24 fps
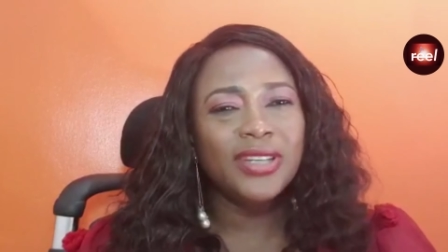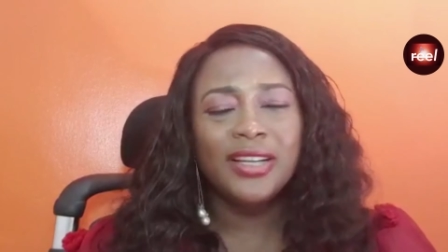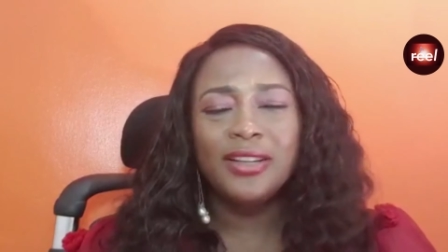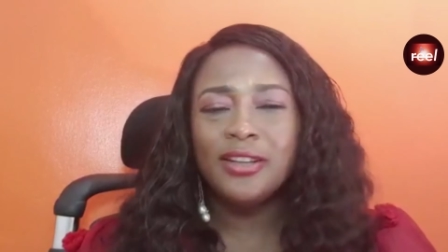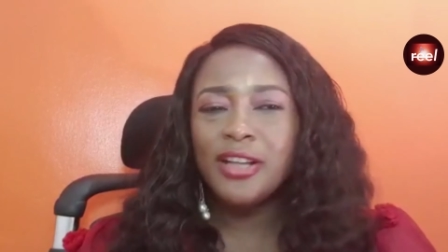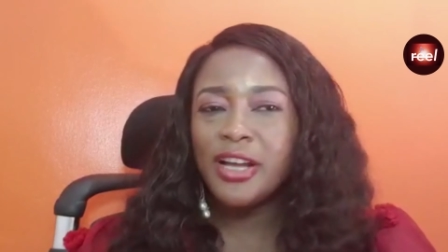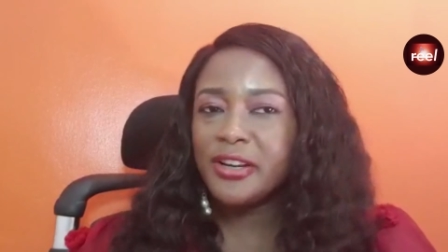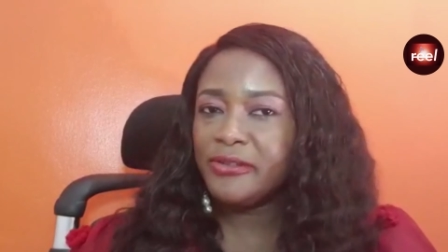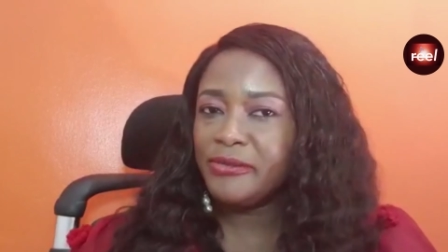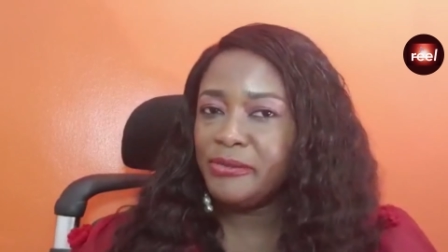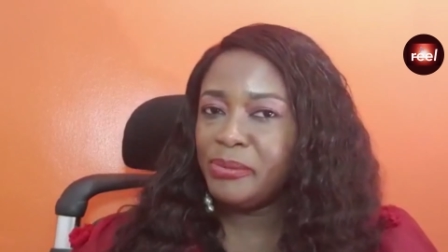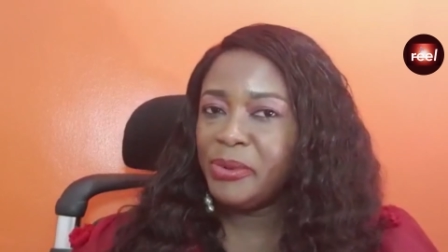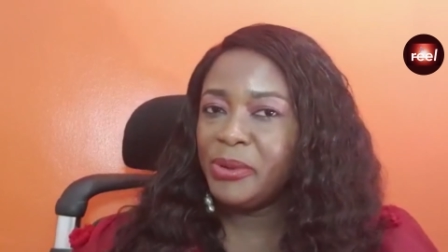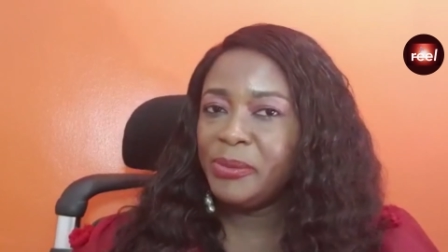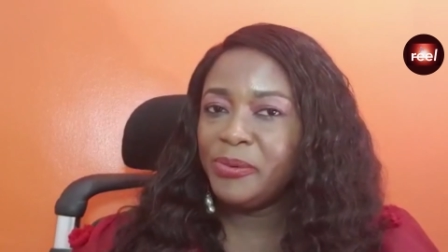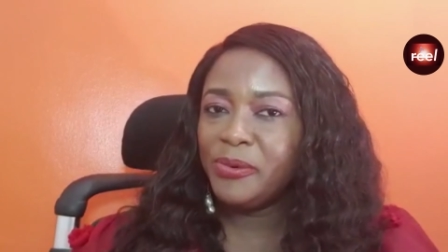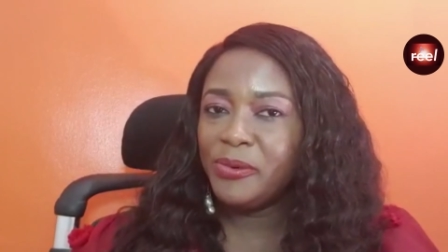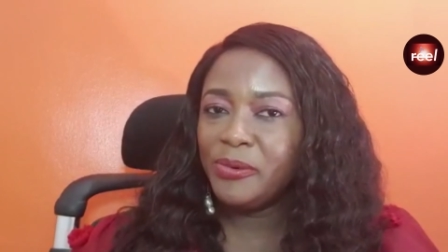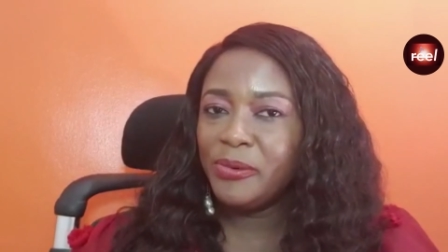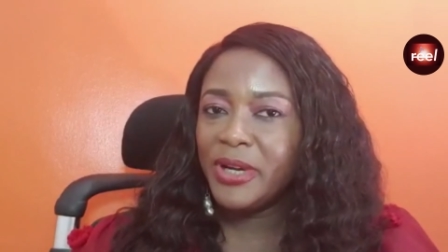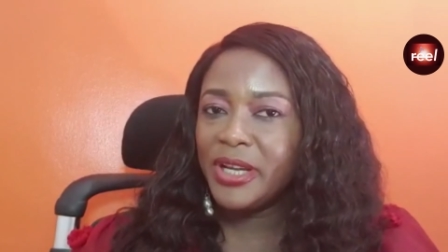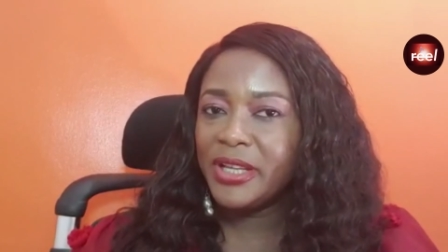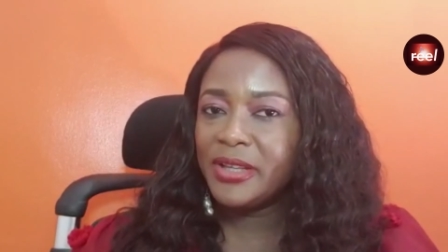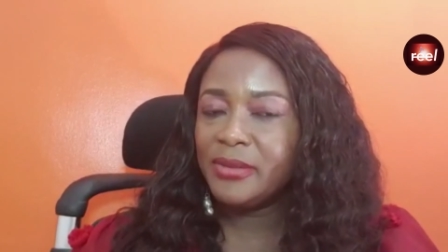A lot of
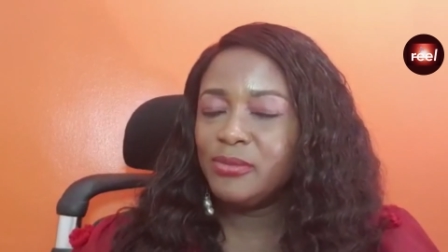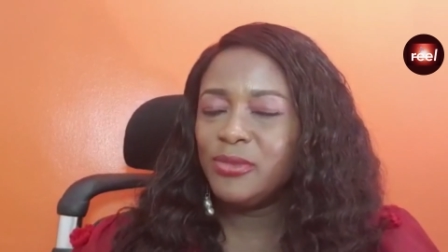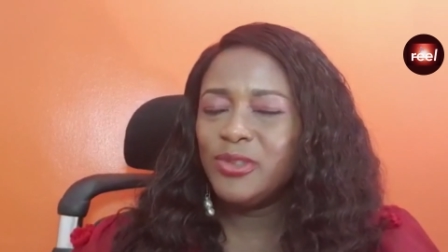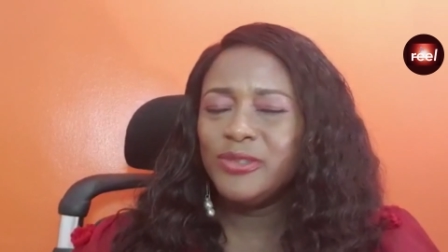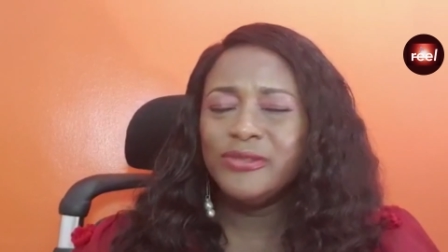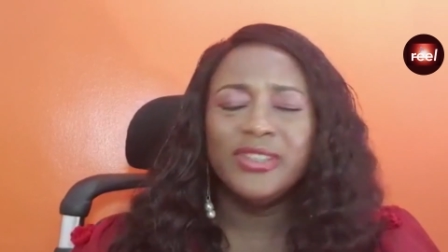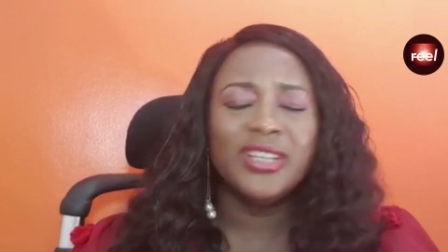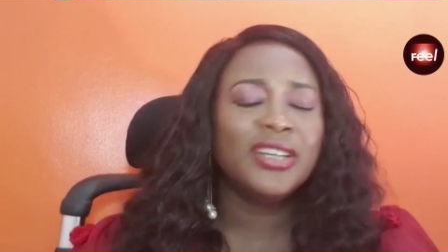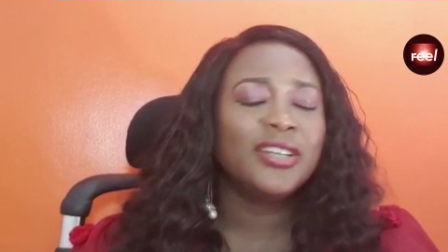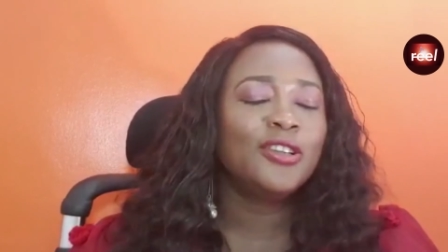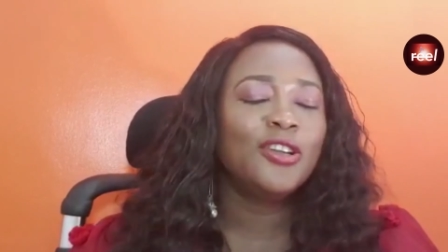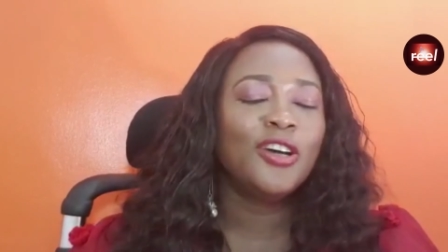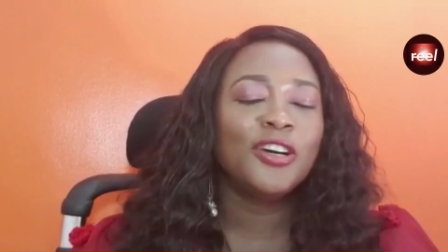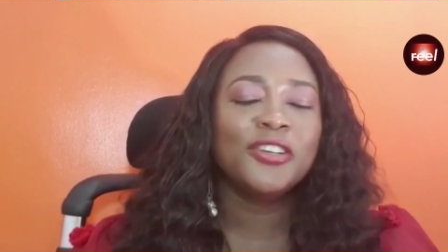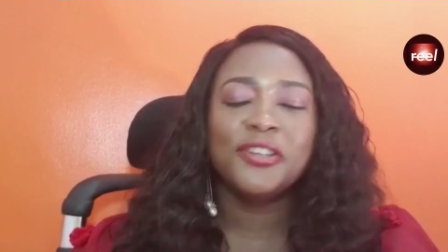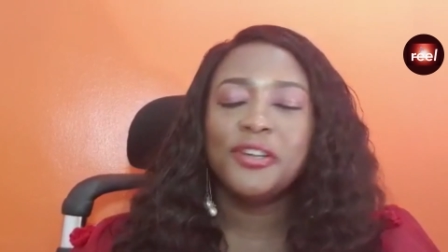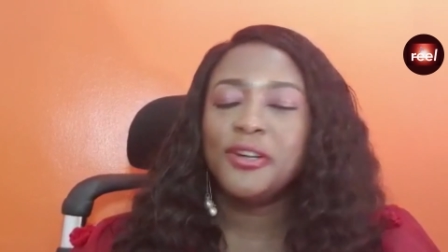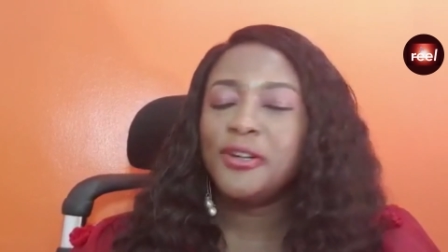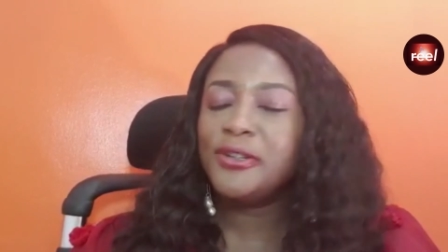people were in the movie. A lot,